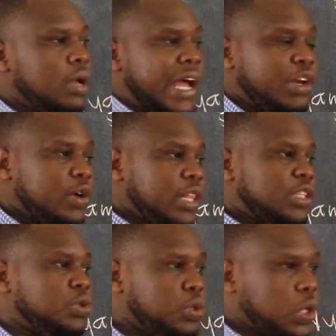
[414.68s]
I know
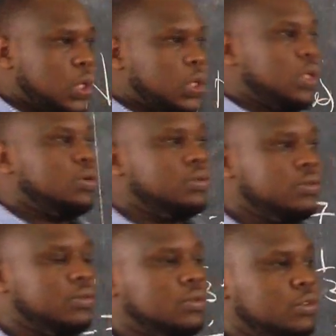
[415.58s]
that you know
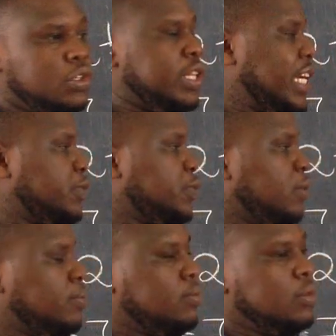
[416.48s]
that
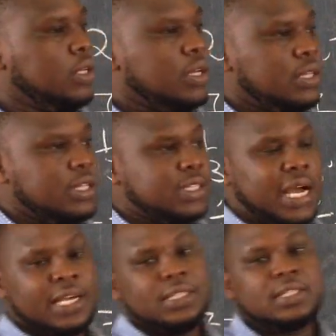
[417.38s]
from the
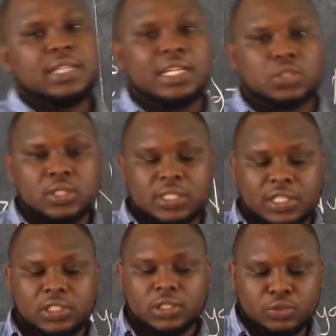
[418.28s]
science lessons that
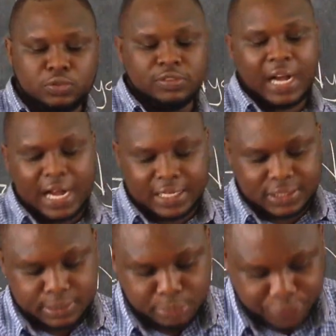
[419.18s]
we had
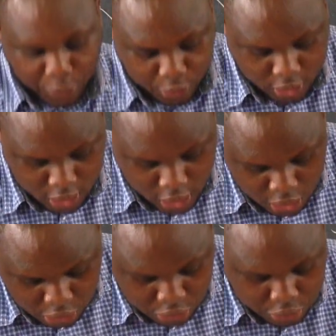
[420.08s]
before.
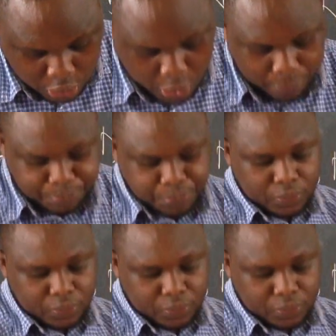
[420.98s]
So